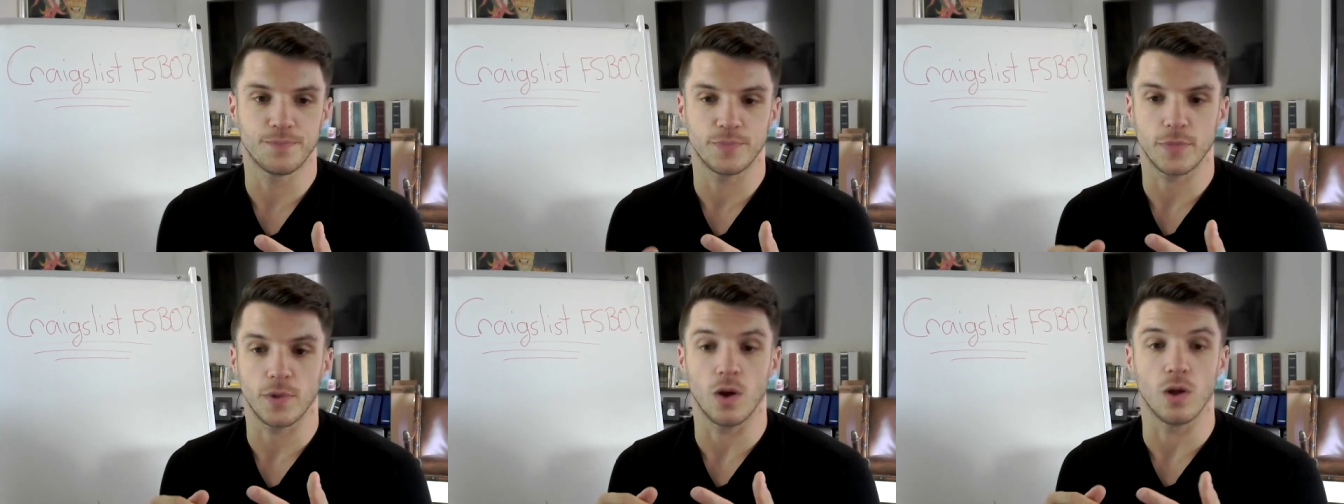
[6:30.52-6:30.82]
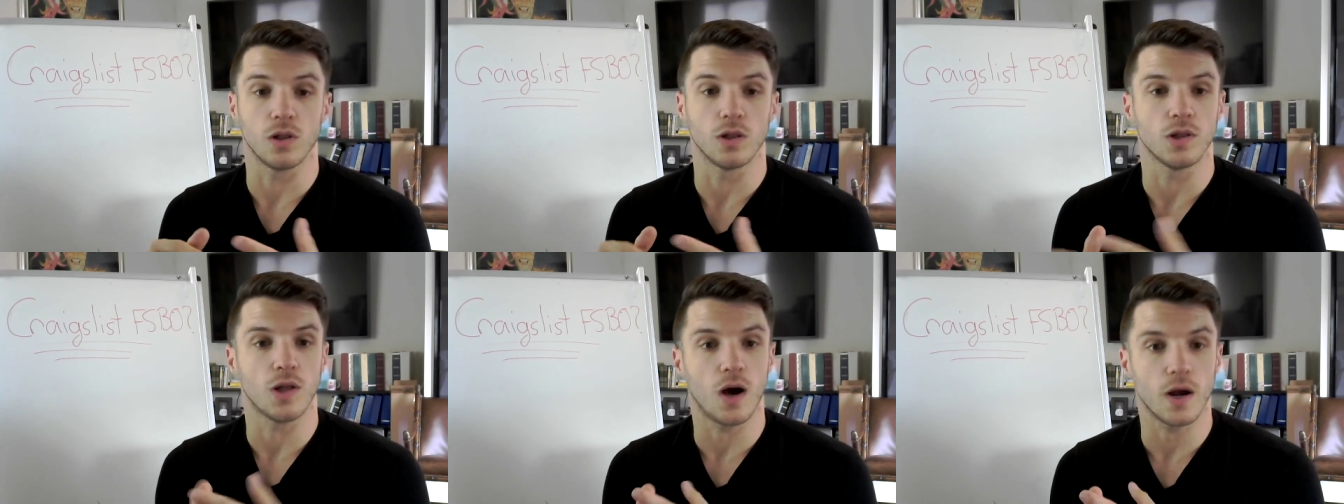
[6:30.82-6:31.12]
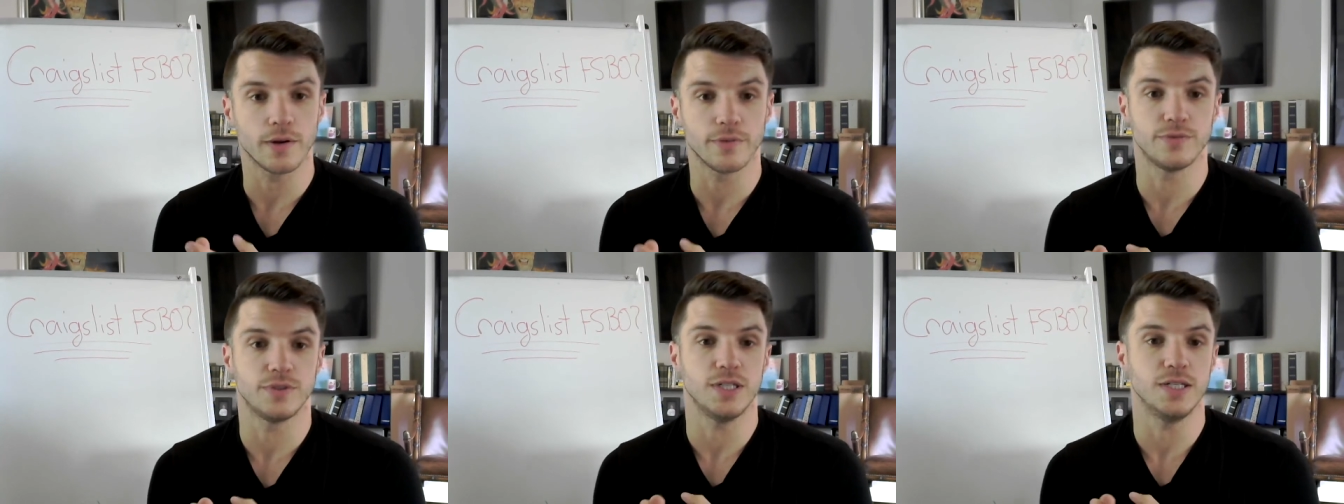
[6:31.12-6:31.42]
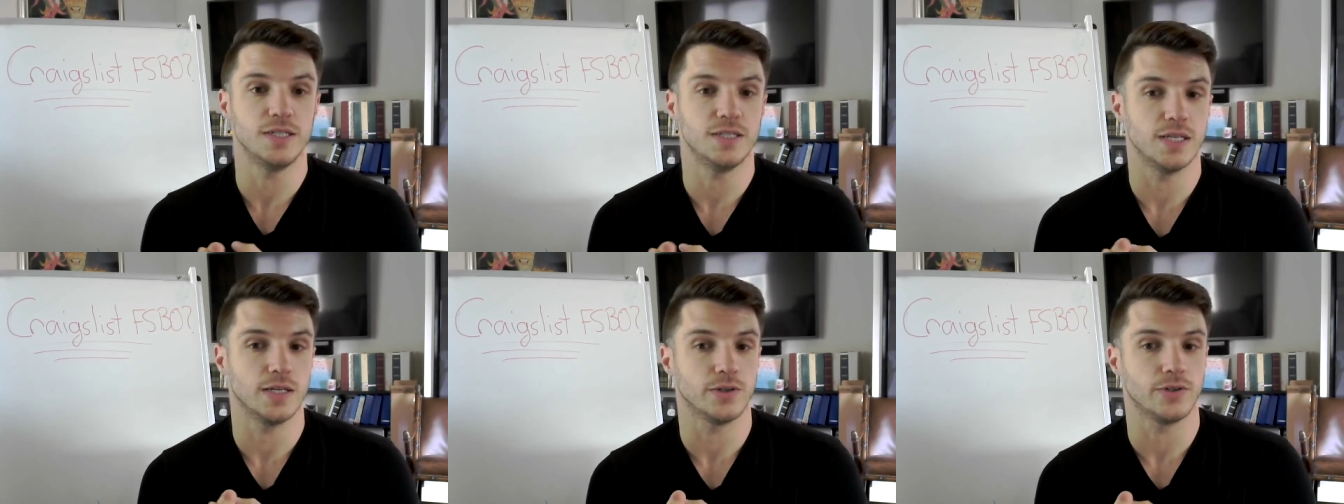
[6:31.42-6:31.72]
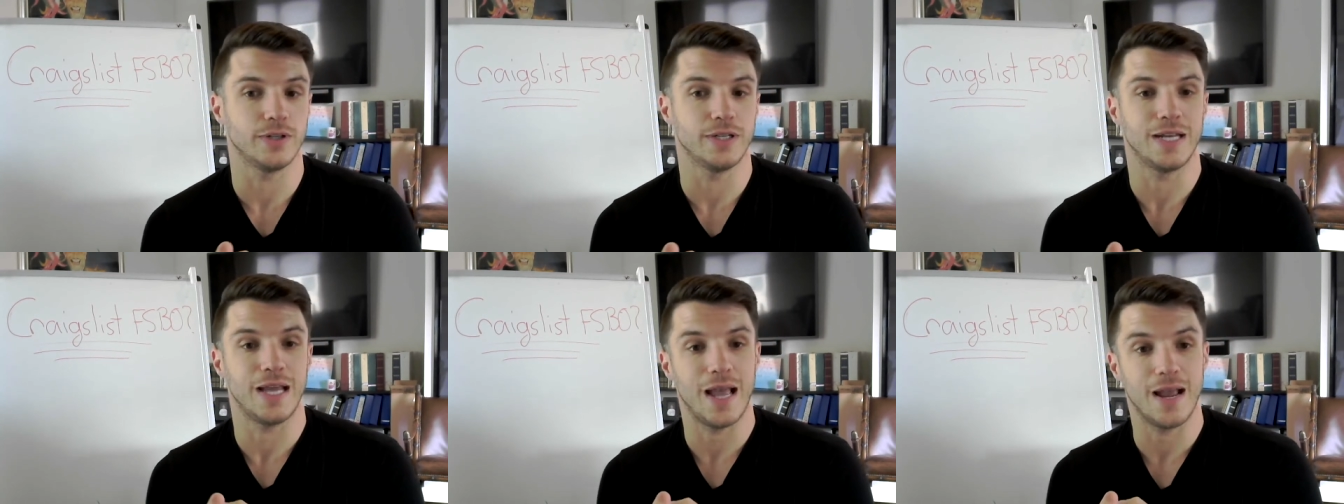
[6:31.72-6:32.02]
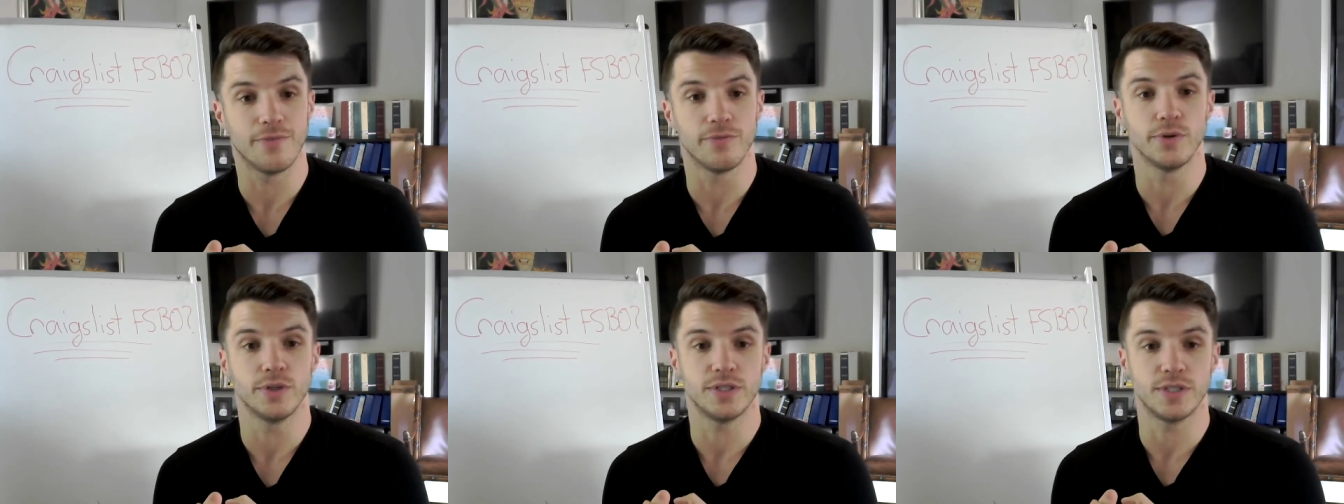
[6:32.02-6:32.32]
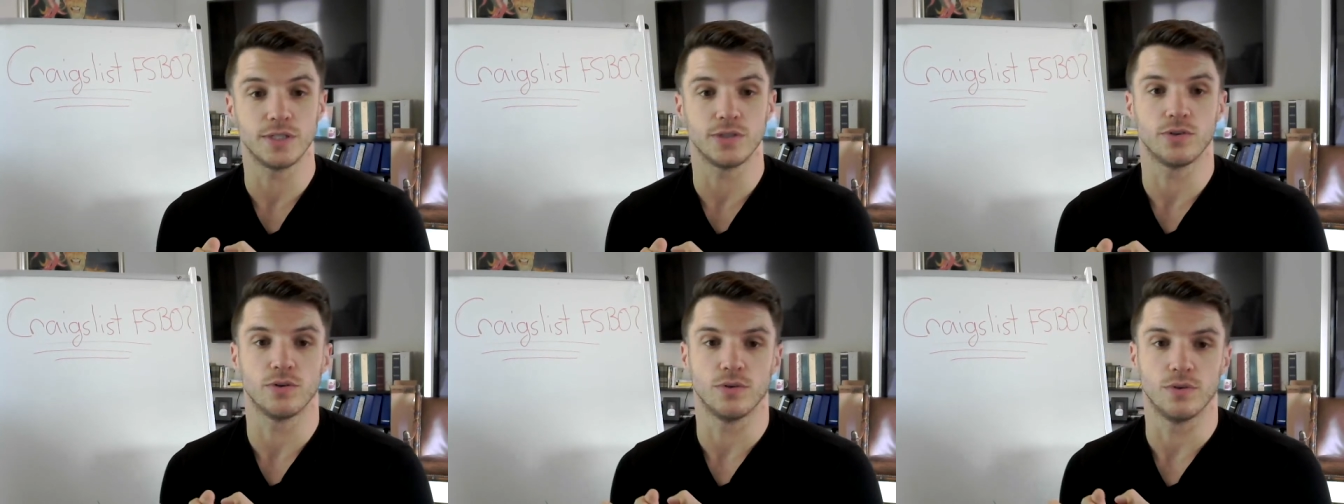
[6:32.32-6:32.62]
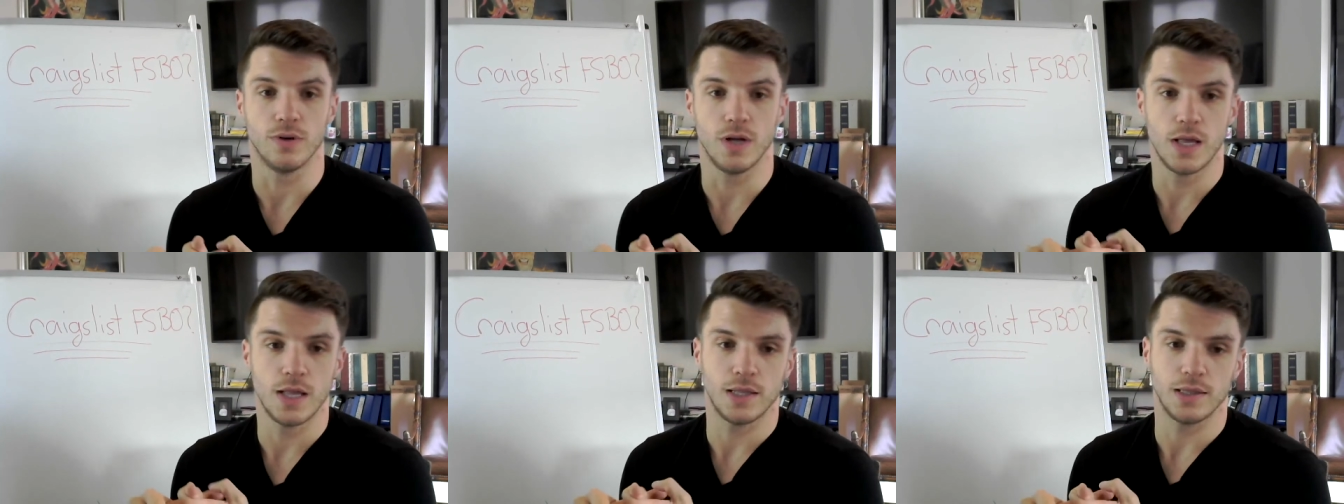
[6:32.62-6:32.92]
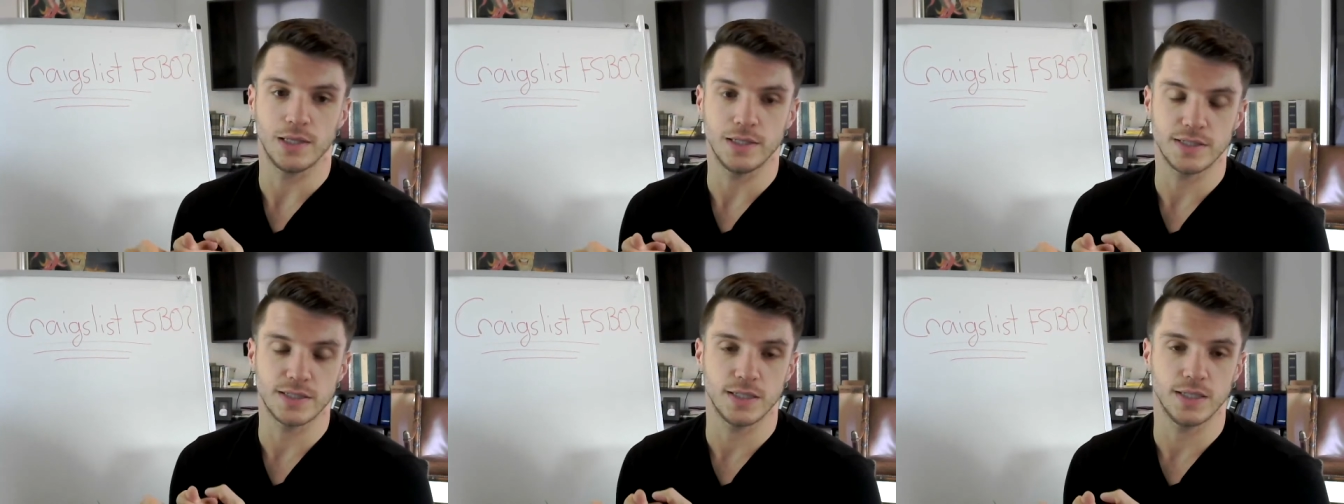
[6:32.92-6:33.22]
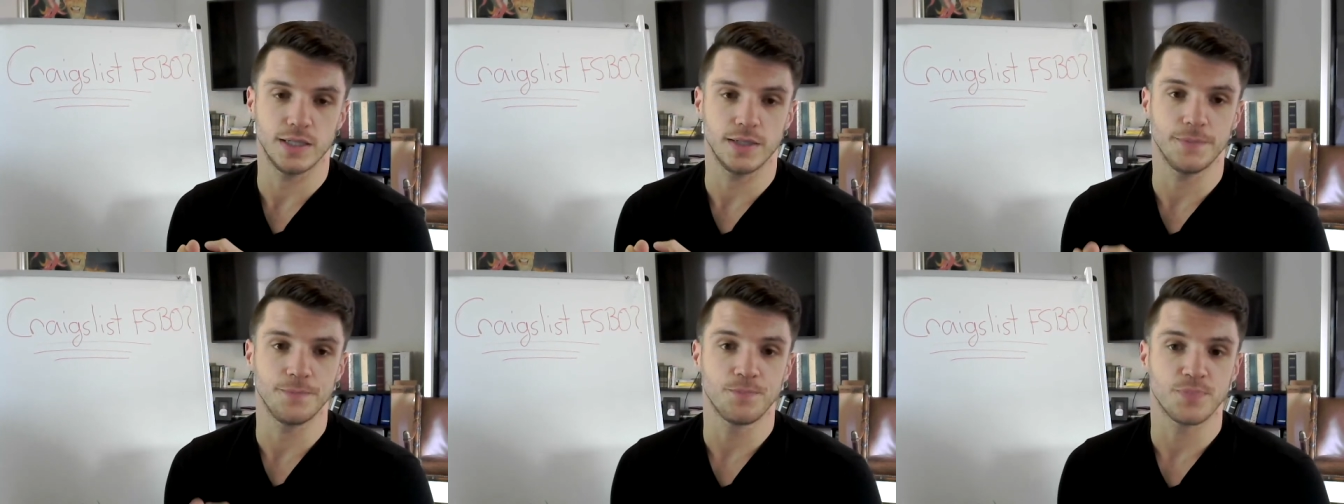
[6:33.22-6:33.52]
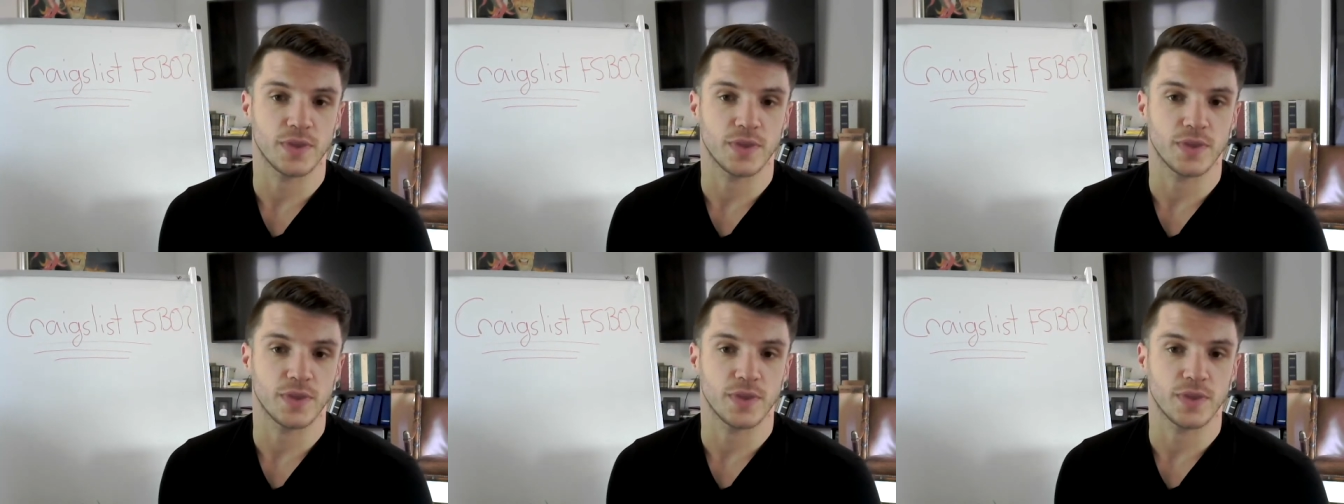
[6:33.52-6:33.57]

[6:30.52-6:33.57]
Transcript: a lot of detail in every single listing,